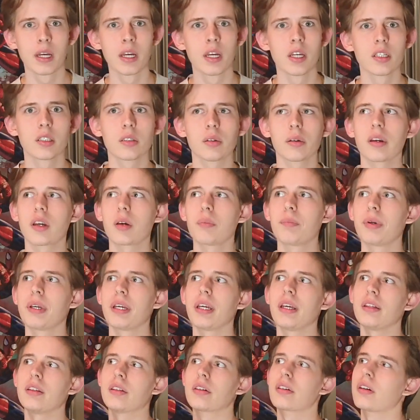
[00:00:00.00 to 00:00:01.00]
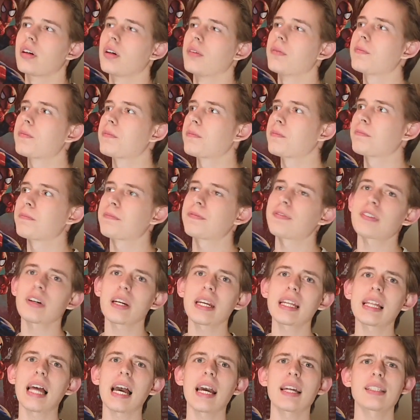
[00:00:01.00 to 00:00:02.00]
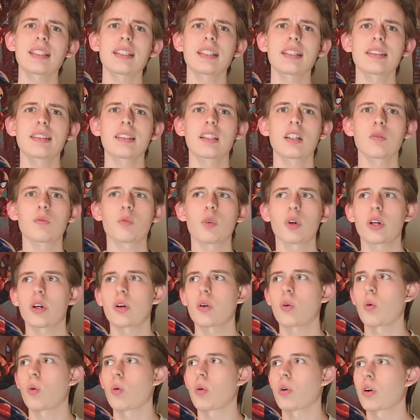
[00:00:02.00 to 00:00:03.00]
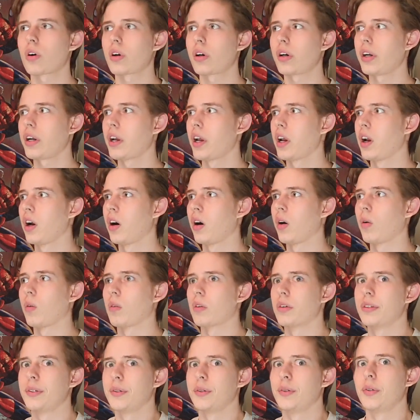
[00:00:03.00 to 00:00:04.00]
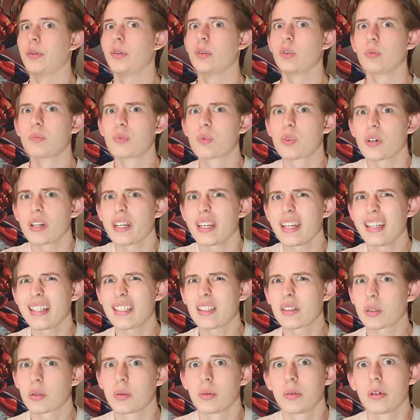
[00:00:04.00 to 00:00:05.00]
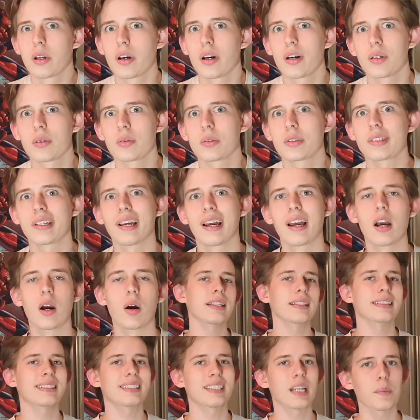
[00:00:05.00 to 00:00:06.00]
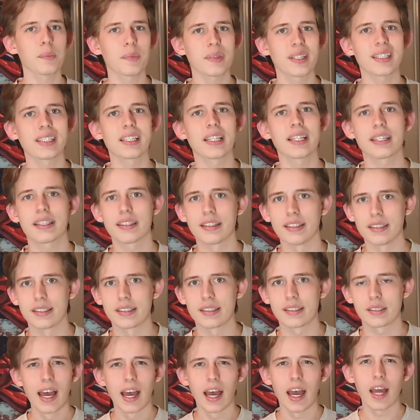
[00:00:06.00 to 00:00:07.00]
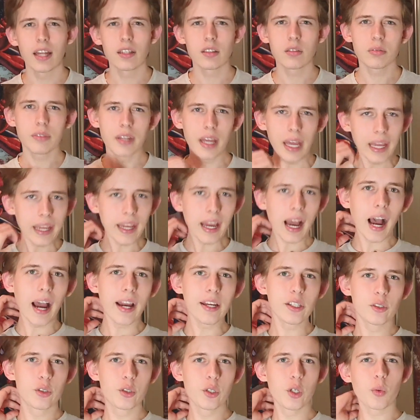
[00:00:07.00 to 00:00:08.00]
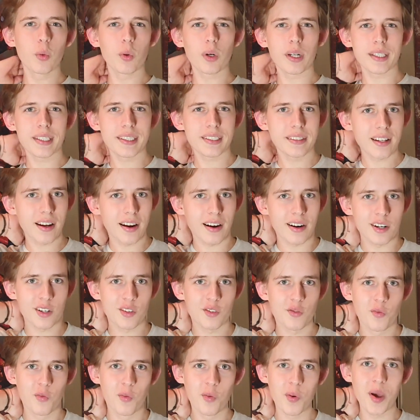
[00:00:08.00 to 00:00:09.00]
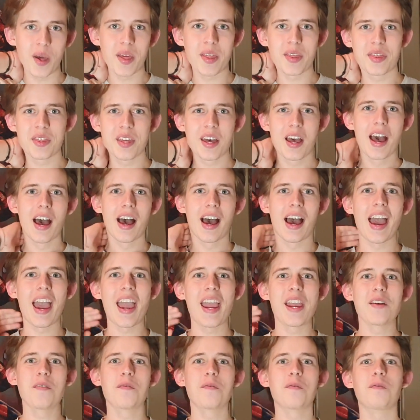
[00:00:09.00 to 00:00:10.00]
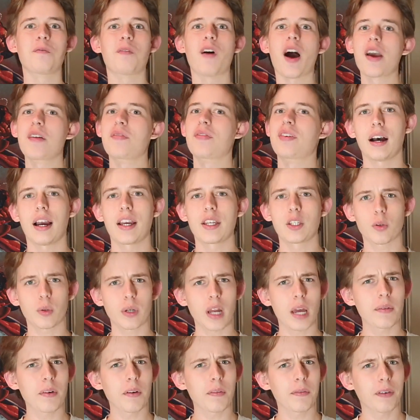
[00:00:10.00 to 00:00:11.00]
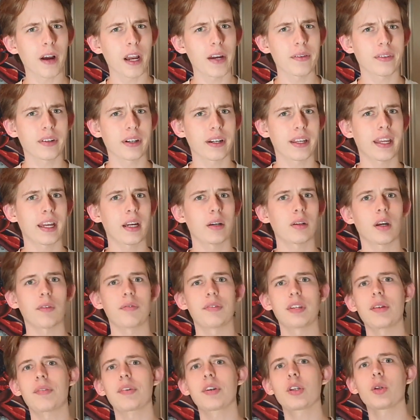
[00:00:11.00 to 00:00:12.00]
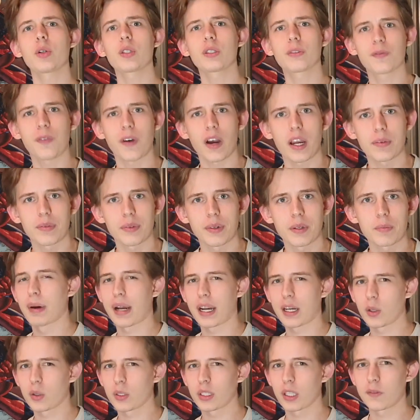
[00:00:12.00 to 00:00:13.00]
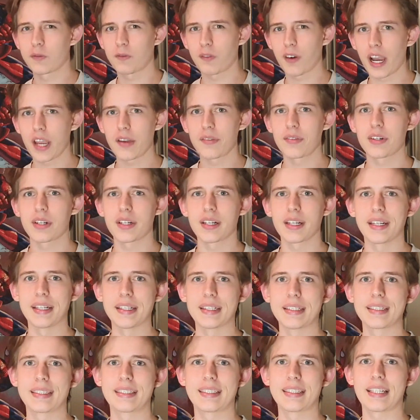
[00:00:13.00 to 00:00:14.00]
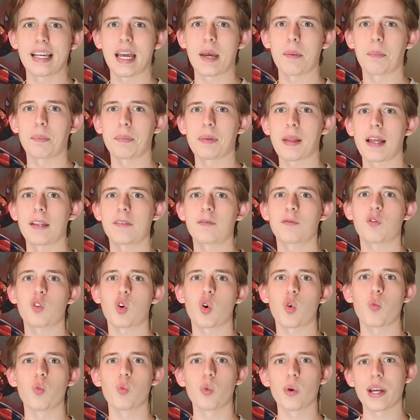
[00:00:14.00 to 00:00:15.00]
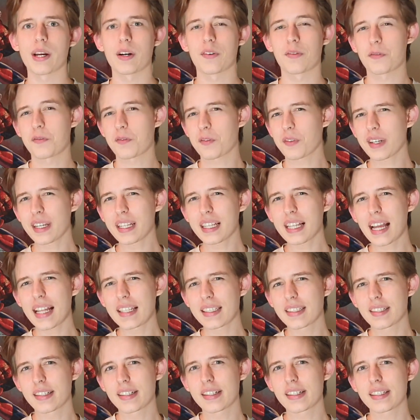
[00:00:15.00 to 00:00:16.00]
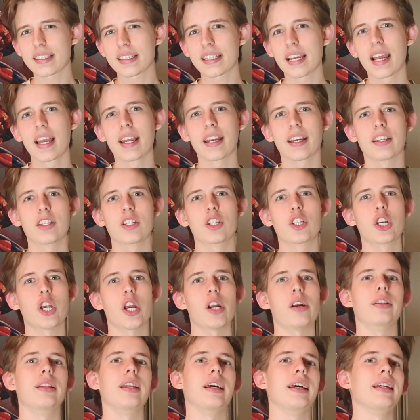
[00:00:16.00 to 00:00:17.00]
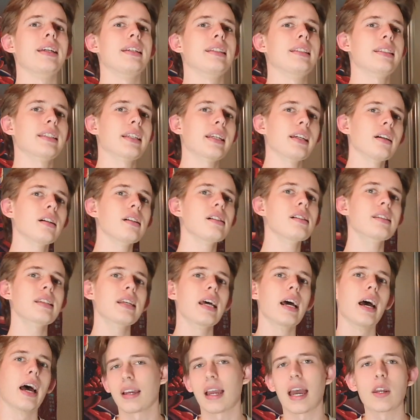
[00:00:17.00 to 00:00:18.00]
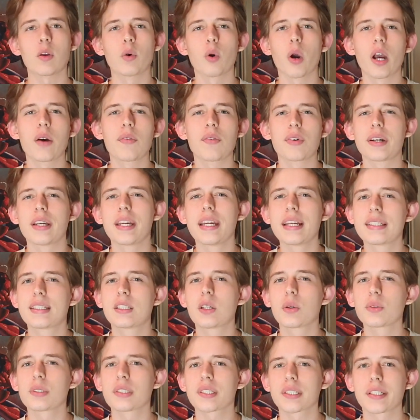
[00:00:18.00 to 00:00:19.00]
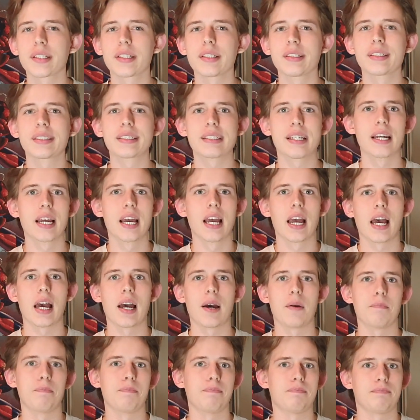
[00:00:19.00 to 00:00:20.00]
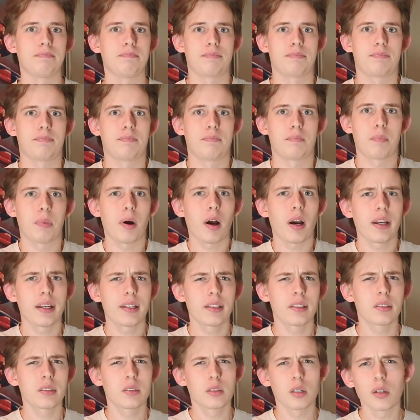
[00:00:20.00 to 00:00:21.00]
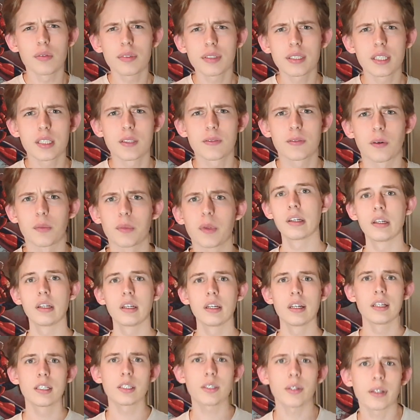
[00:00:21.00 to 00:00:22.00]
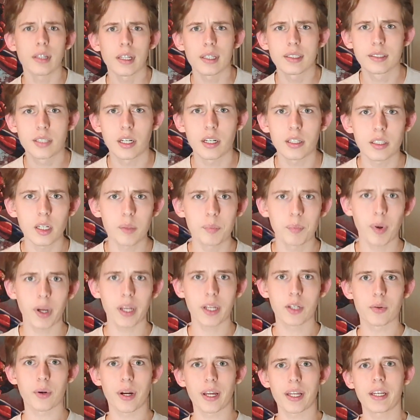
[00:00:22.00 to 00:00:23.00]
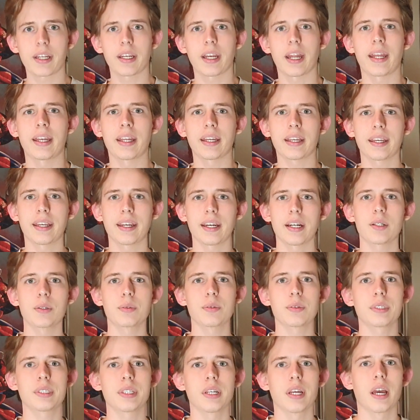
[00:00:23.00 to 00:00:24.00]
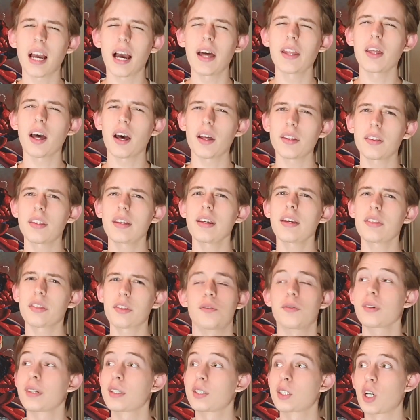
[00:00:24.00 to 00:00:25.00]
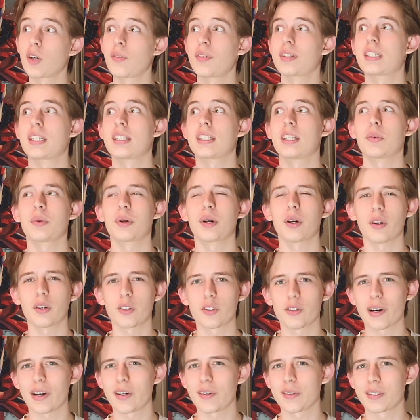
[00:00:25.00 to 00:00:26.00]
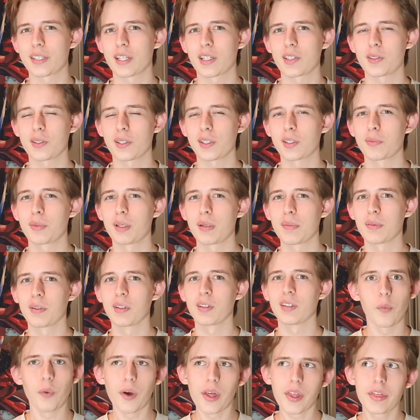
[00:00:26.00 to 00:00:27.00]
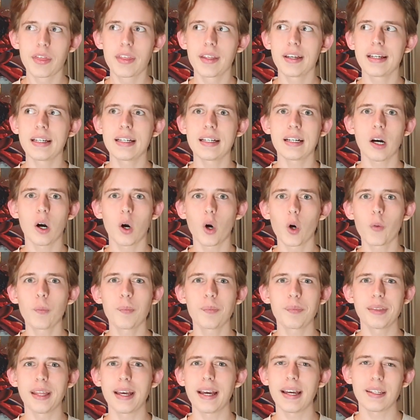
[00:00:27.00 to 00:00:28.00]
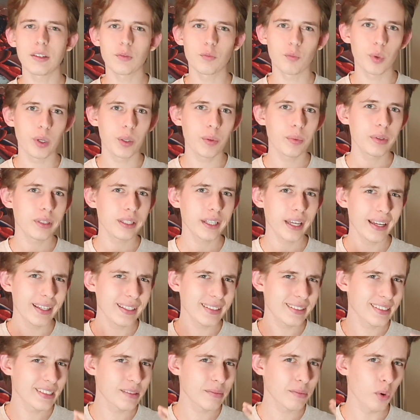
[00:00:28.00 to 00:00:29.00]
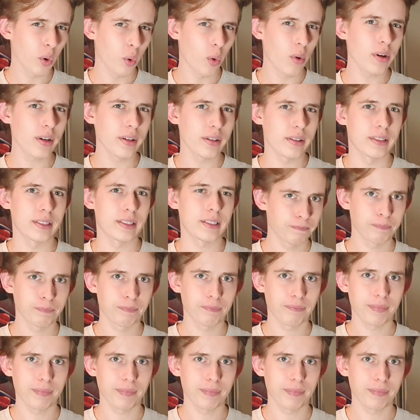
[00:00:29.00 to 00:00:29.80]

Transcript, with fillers: So it could be either freelancing somewhere or or doing Uber Eats, who knows, something like this. And today I do want to start with a Fiverr. I don't have a Fiverr account, I've never used Fiverr, but I know that Fiverr is a platform where freelancers can share their skills and whoever needs those skills uh, buys services from them. So yeah, I'll start out by creating an account. I, I, think three services that we're gonna try to sell to other people with the hope that we will get some orders.